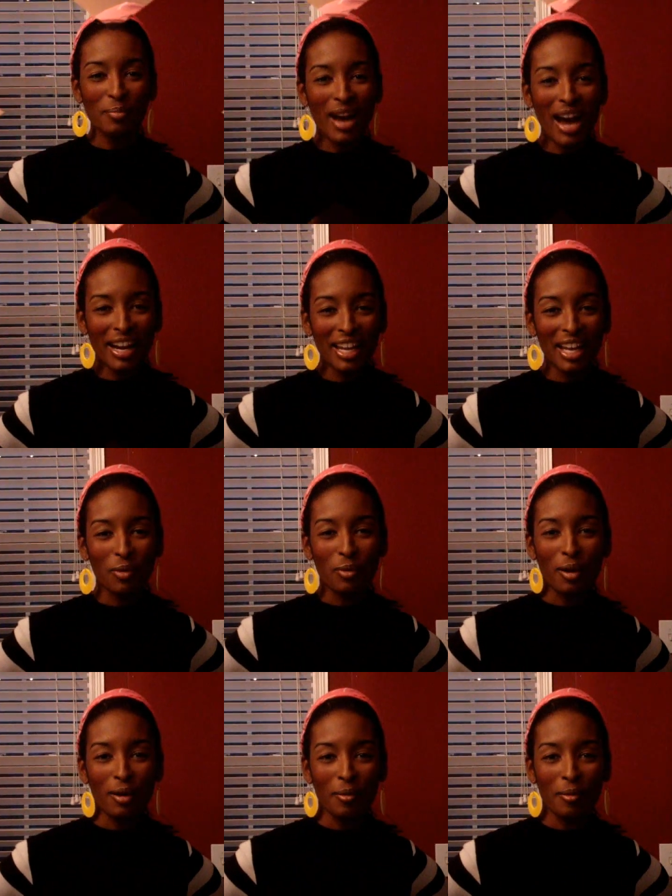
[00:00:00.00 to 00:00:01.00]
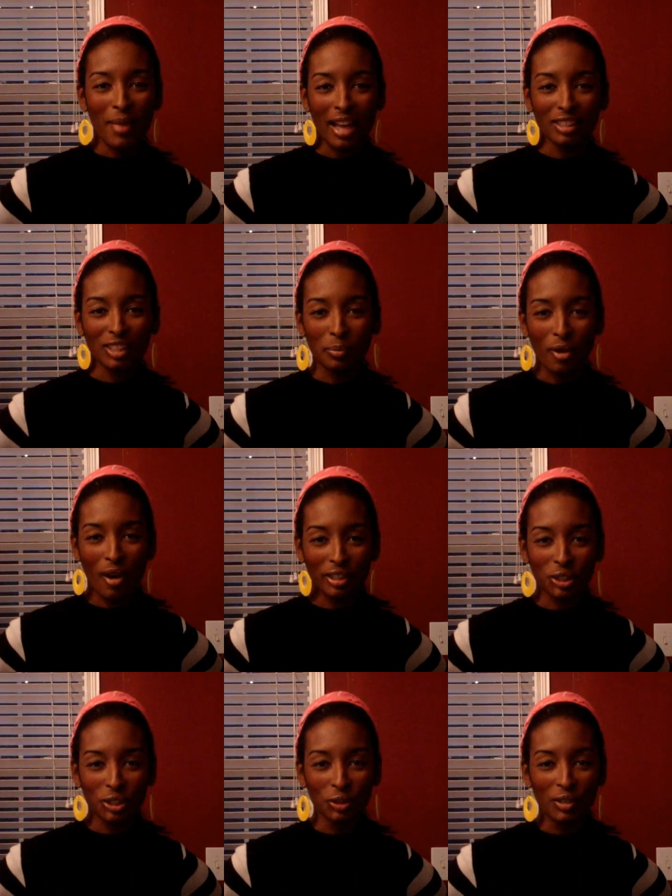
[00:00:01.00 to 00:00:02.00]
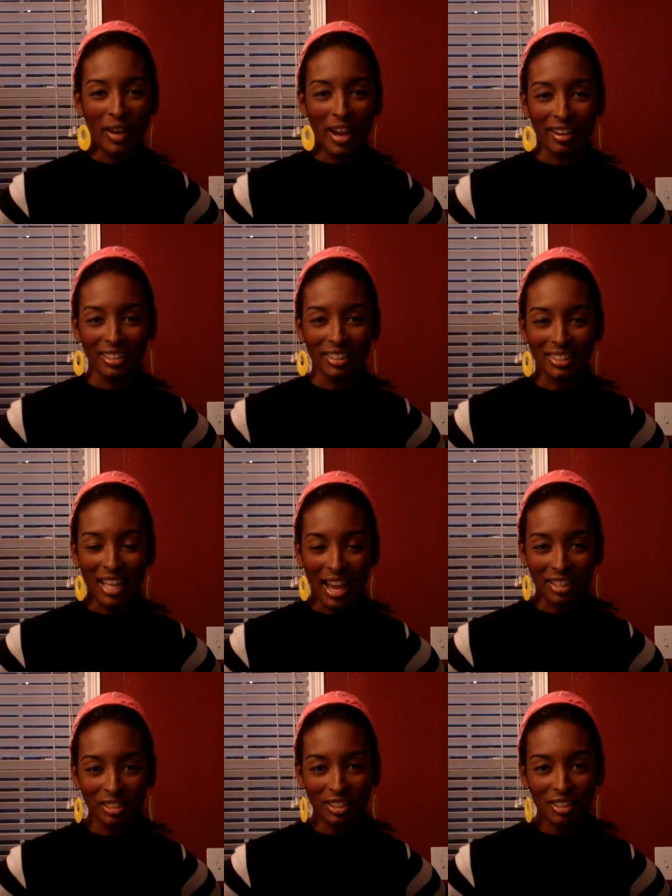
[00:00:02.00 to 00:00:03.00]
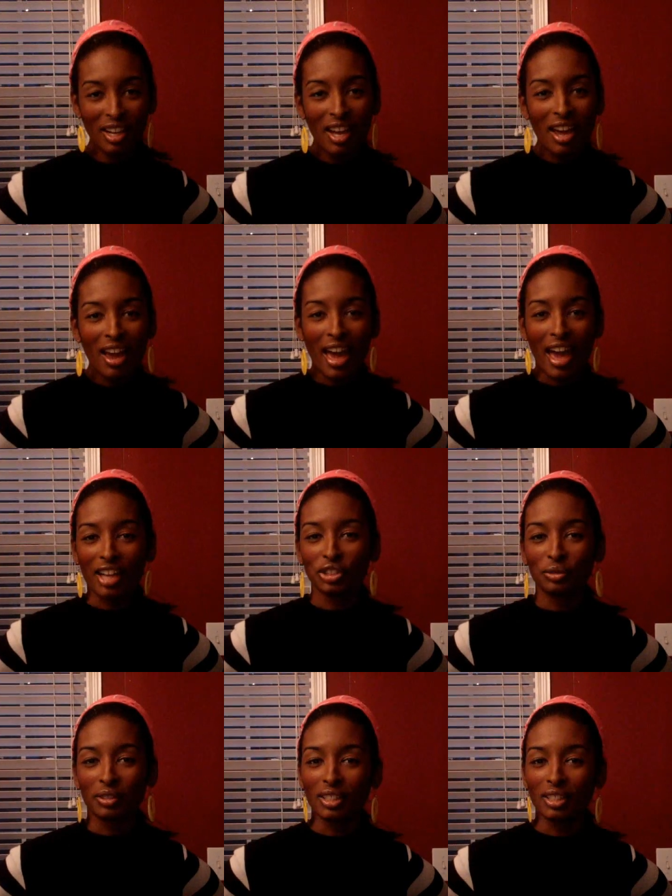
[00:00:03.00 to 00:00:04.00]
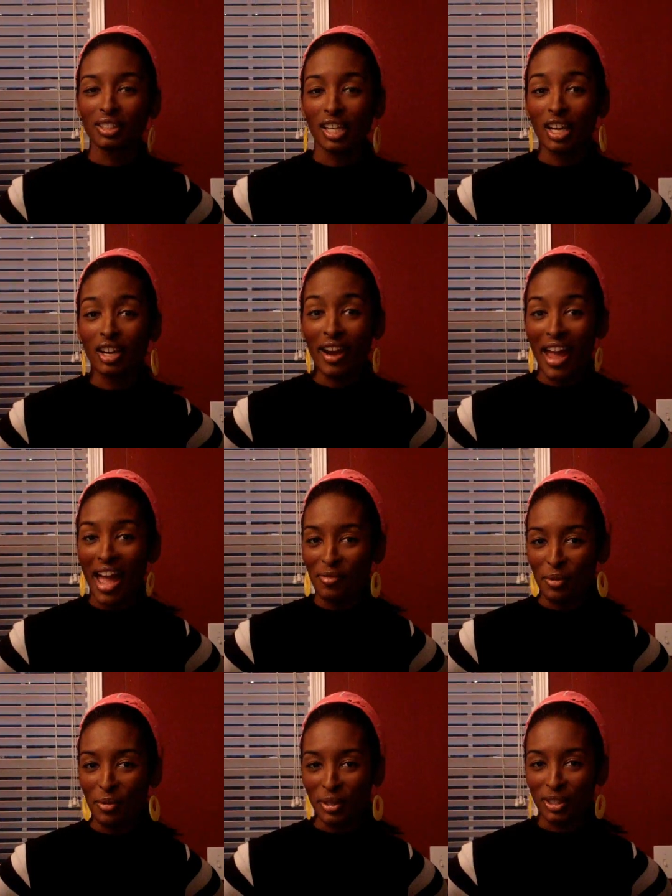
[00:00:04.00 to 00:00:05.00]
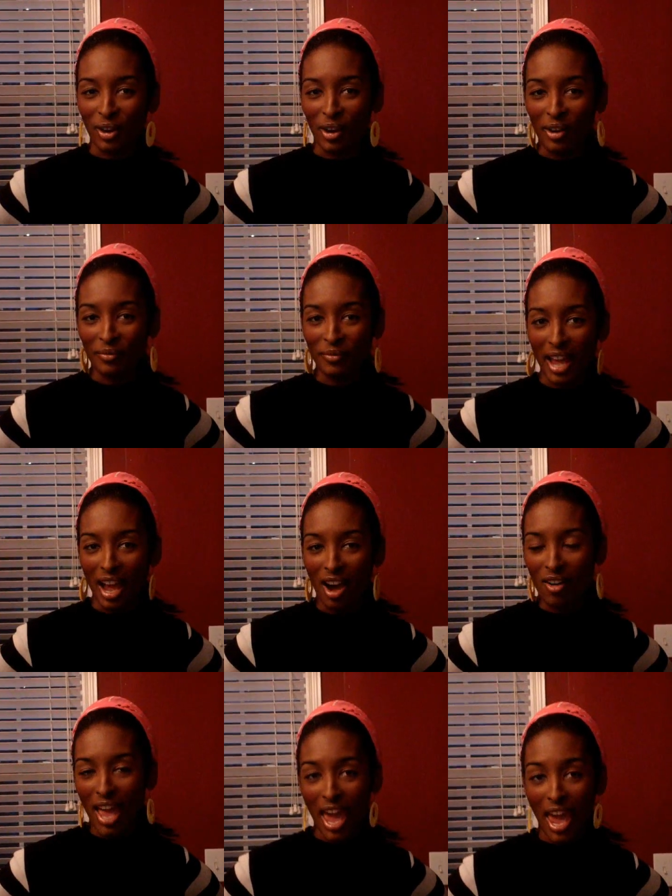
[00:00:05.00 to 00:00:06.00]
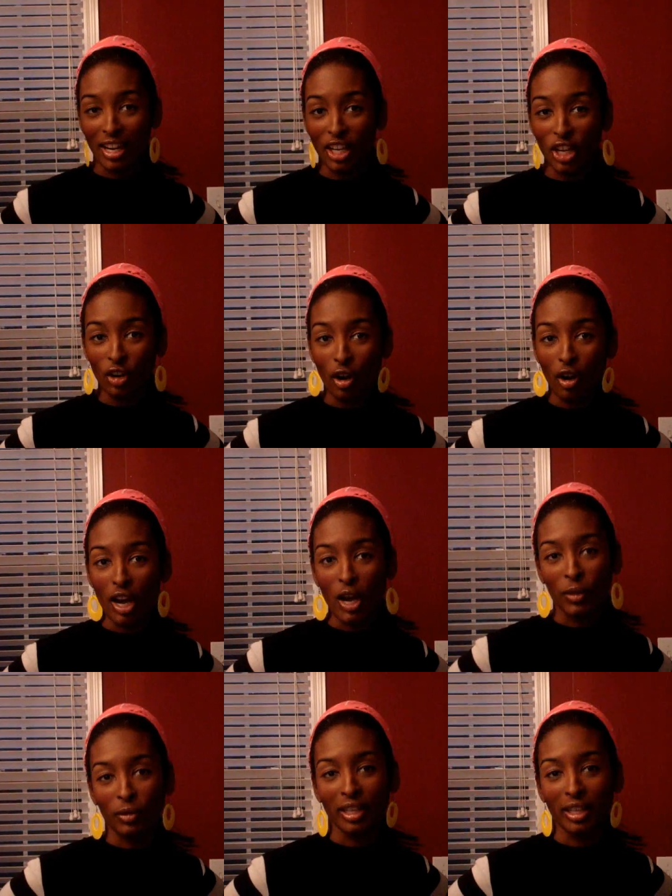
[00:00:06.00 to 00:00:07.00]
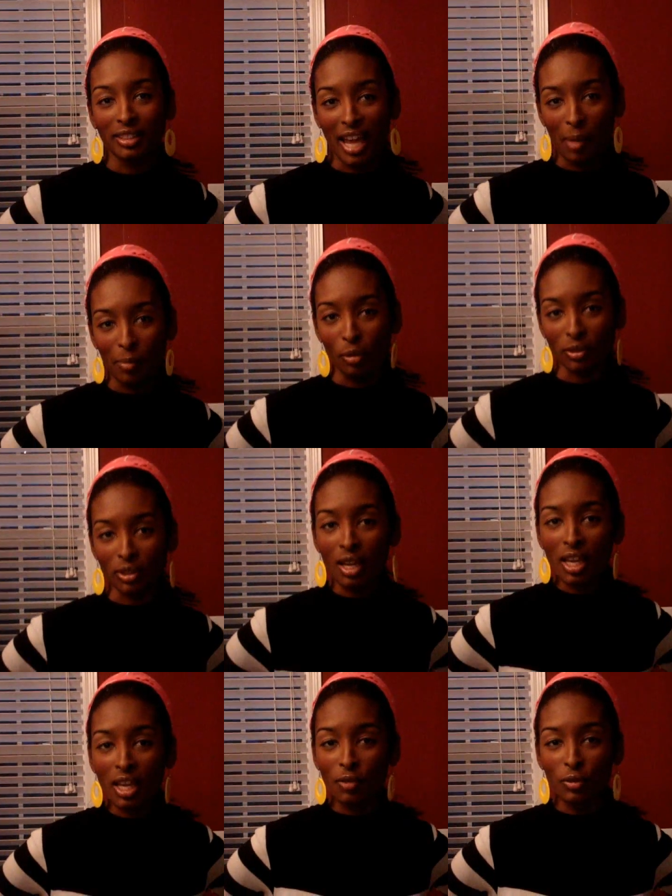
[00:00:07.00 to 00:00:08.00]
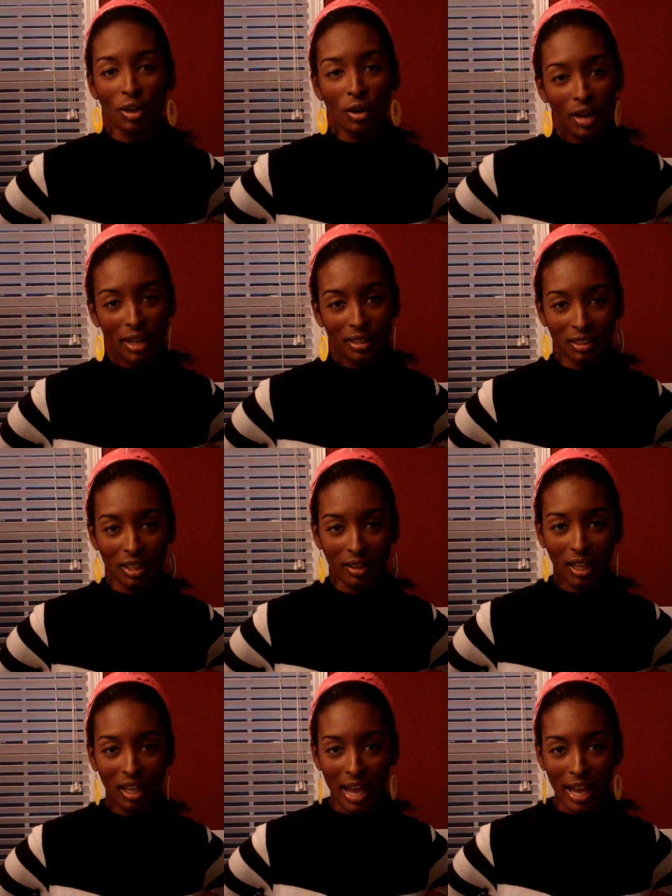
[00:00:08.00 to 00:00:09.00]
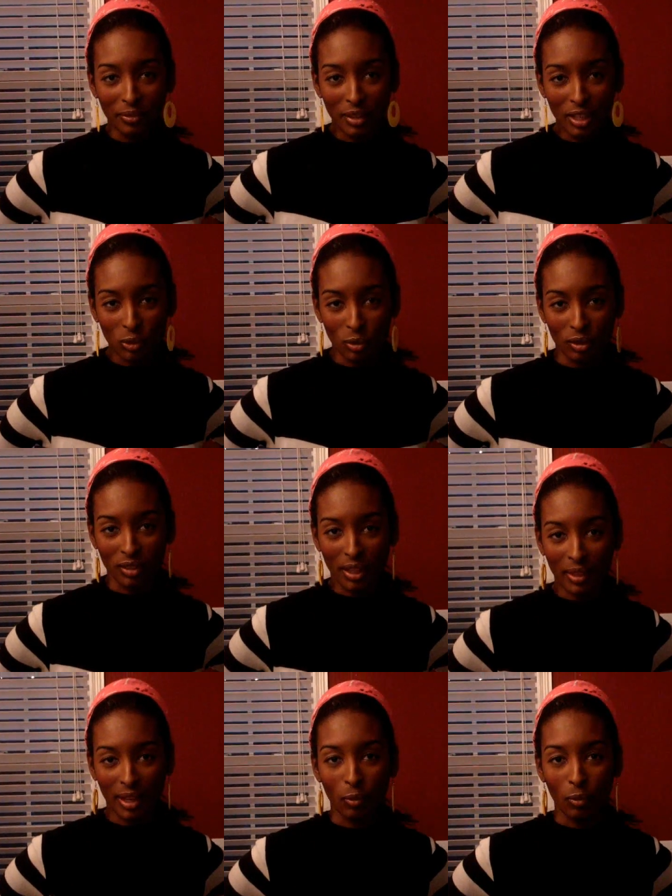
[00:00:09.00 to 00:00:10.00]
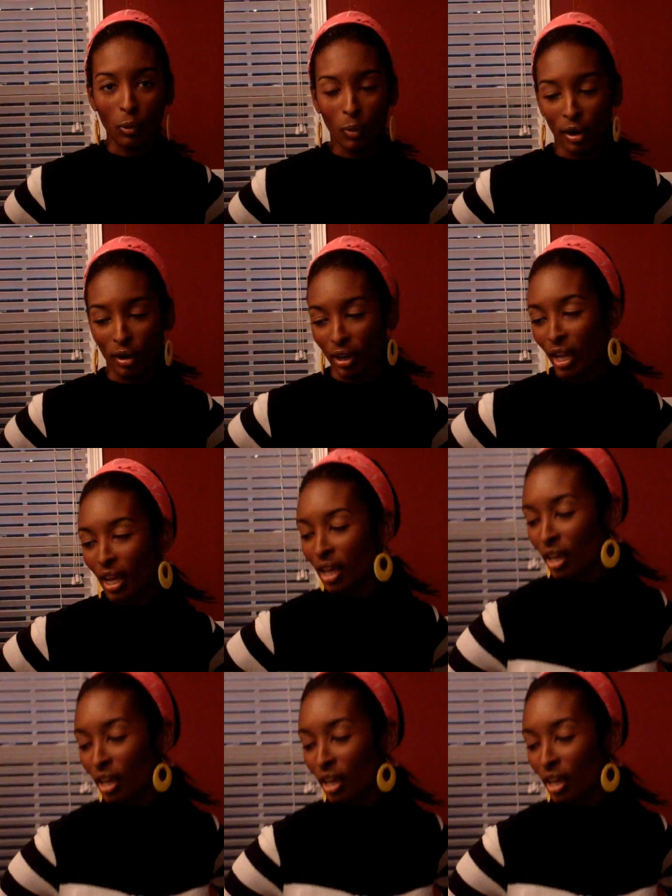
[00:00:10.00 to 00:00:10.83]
everybody, and welcome back to part 2 of hair disaster. As you can see here, I have on the scarf now, and here are other examples. If you don't necessarily like this one or think that it will work,